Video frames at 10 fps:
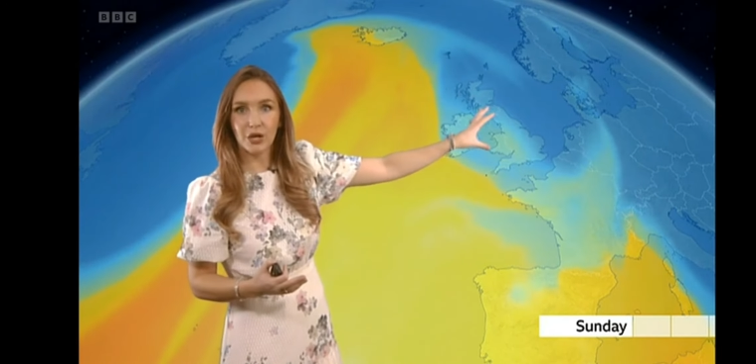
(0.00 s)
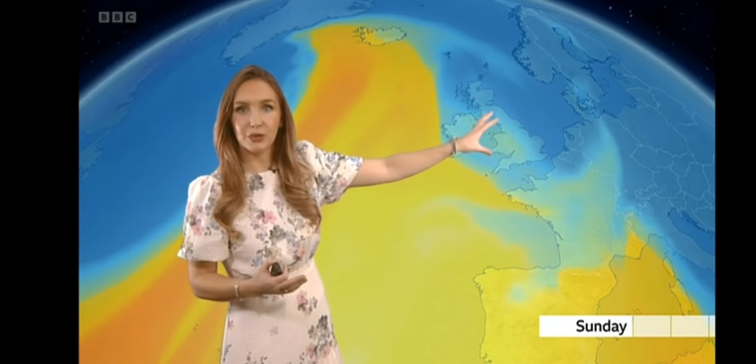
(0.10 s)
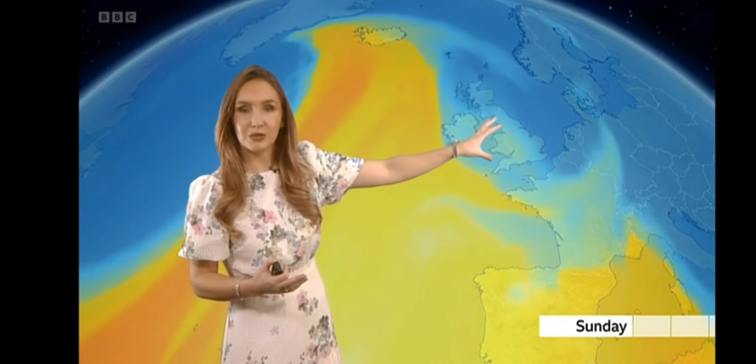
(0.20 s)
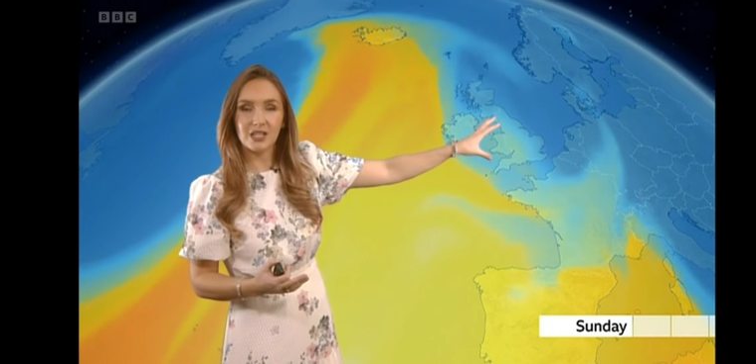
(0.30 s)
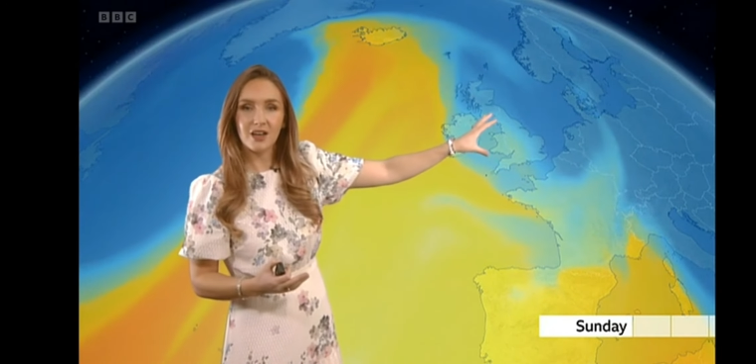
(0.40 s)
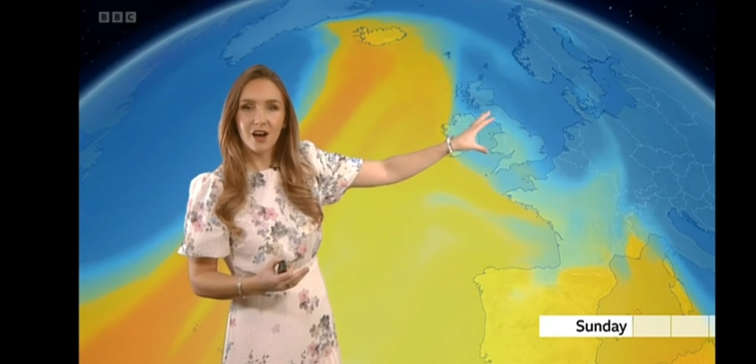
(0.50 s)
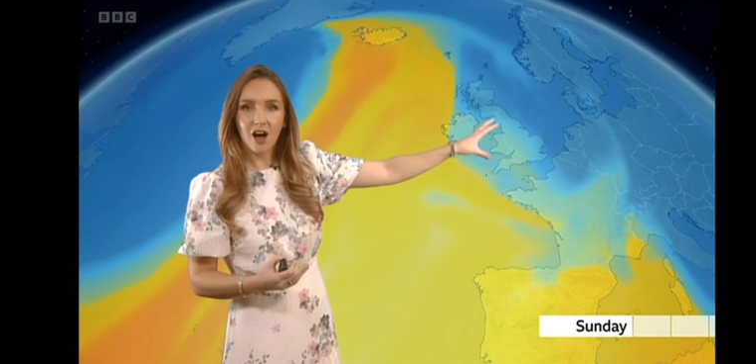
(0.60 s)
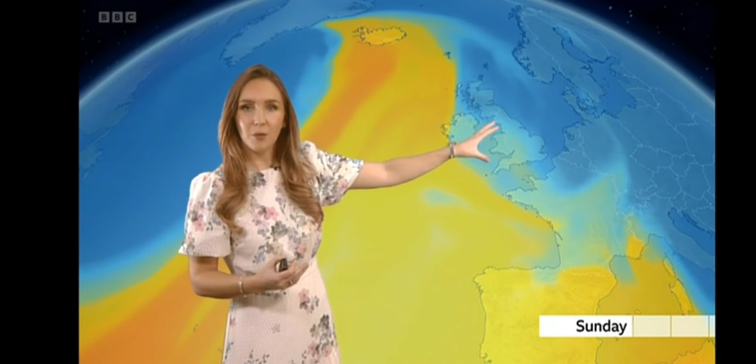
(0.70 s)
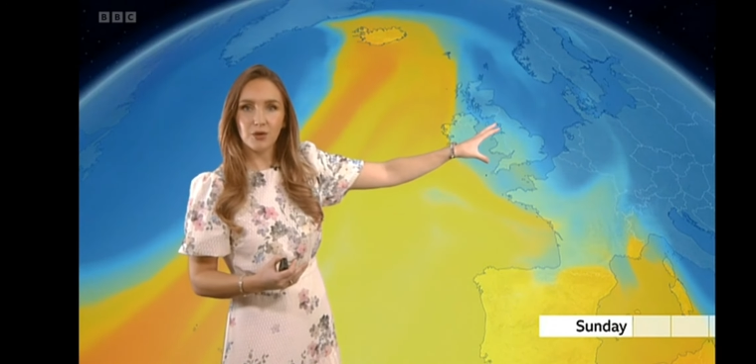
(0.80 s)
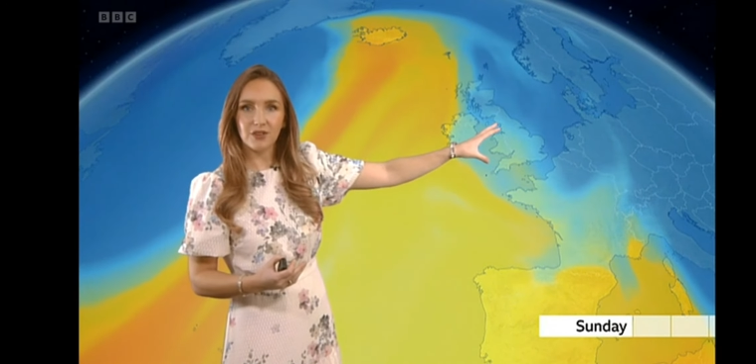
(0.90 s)
tones
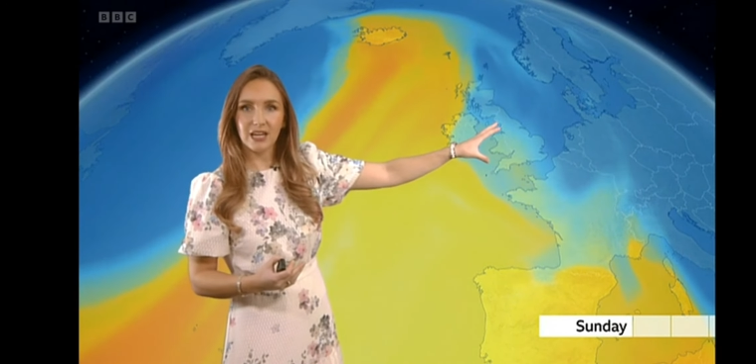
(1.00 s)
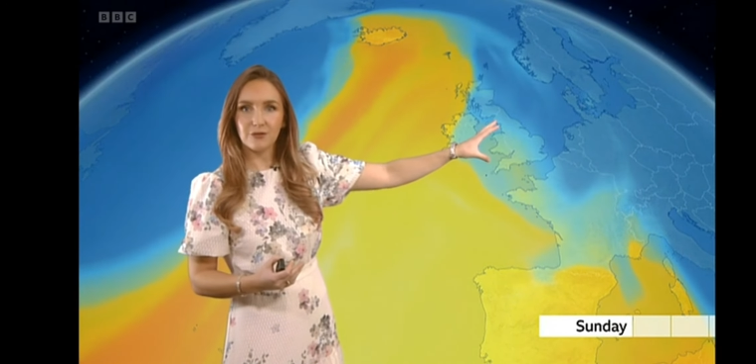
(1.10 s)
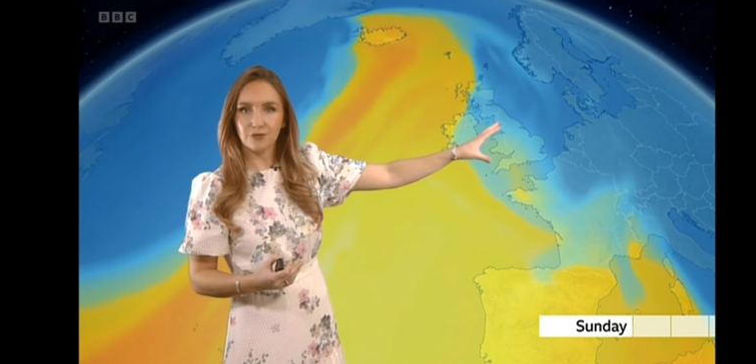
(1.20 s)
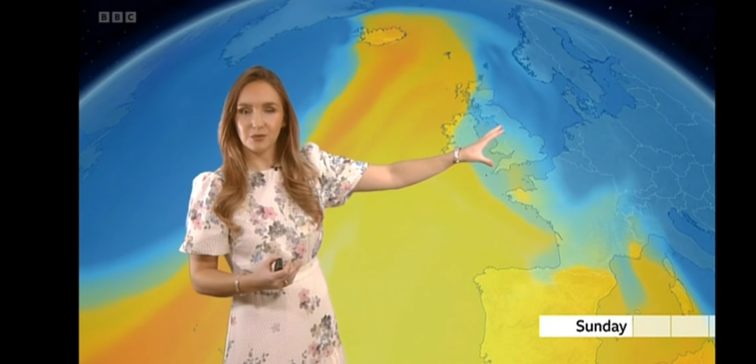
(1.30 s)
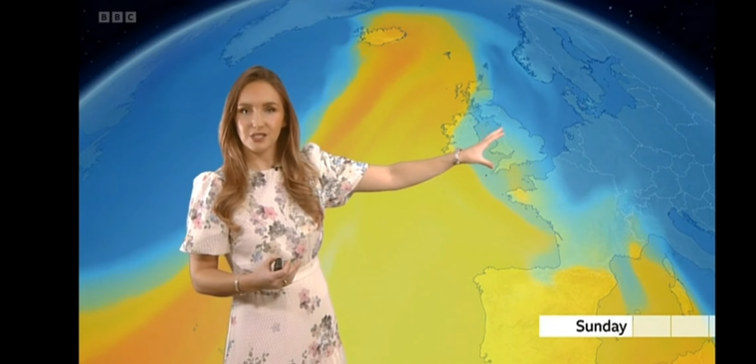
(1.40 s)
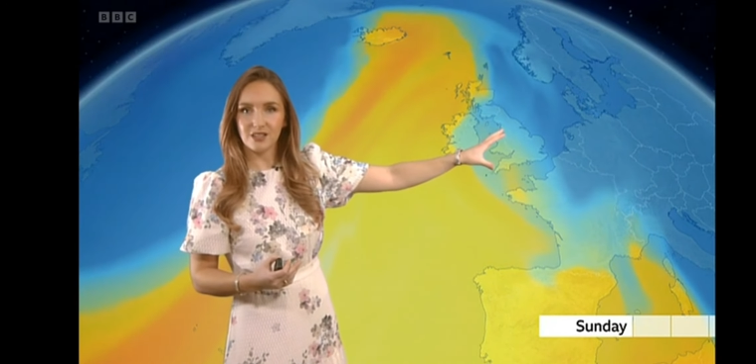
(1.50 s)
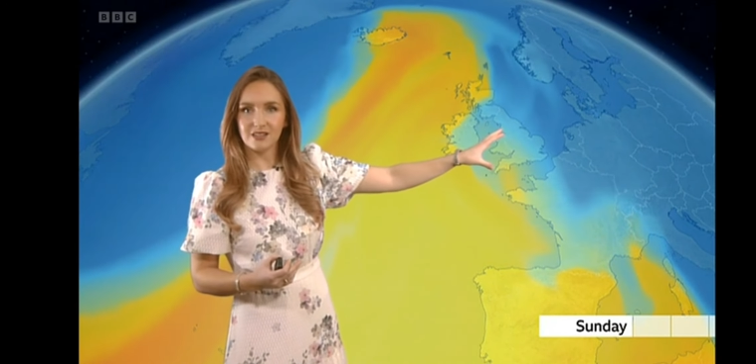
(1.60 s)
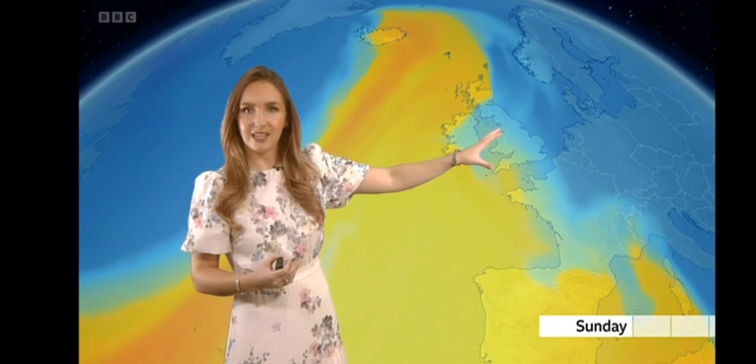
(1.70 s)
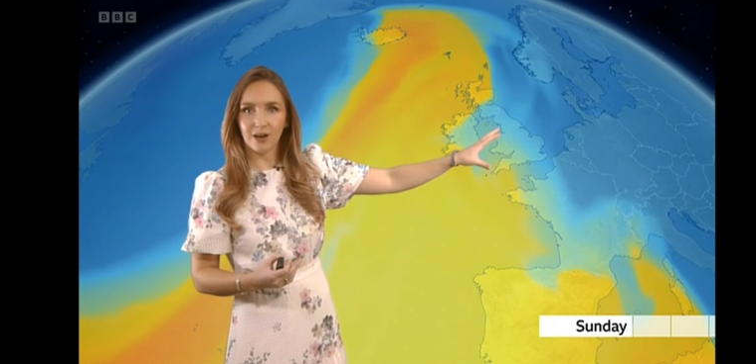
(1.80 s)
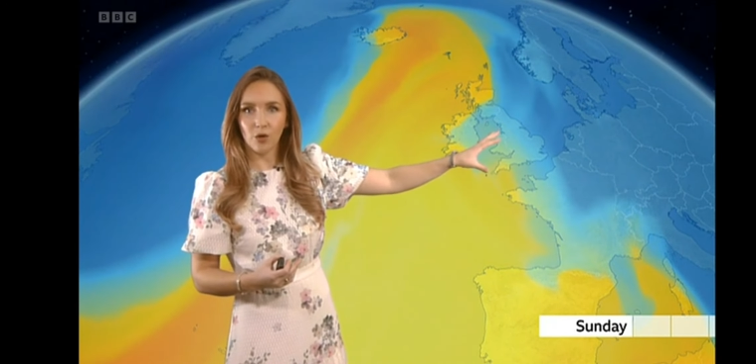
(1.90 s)
are moving in from
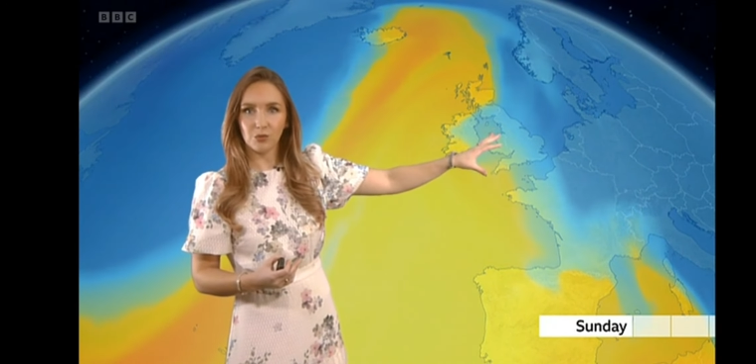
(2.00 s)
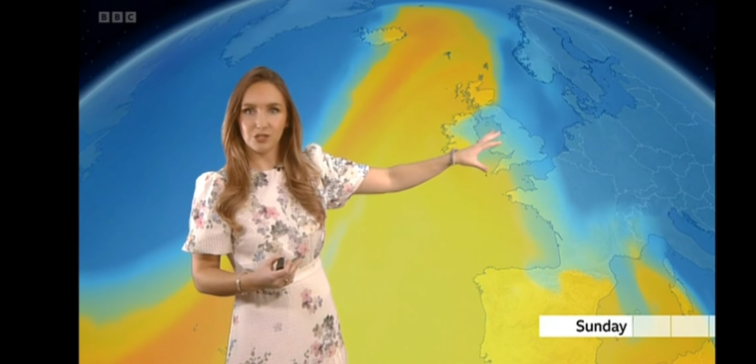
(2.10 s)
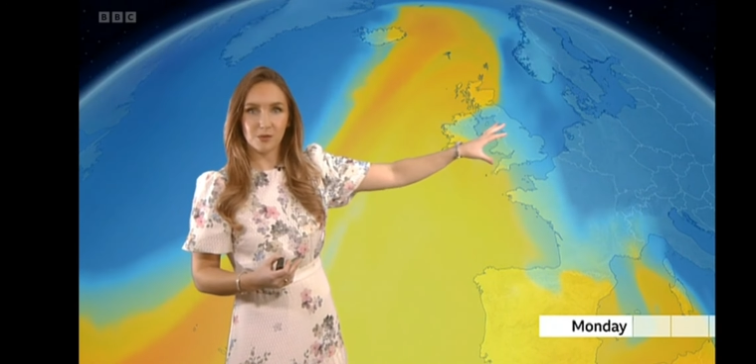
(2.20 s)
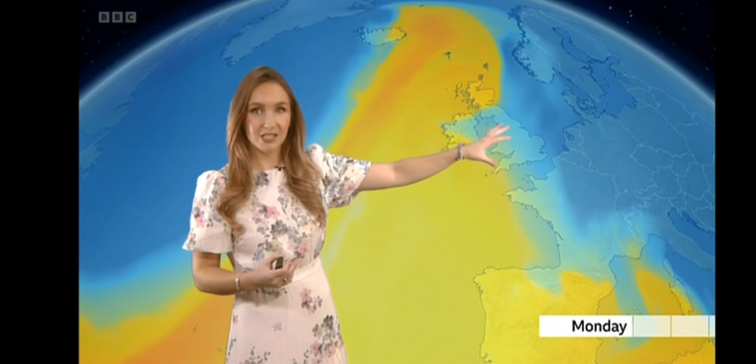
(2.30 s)
Sunday onwards,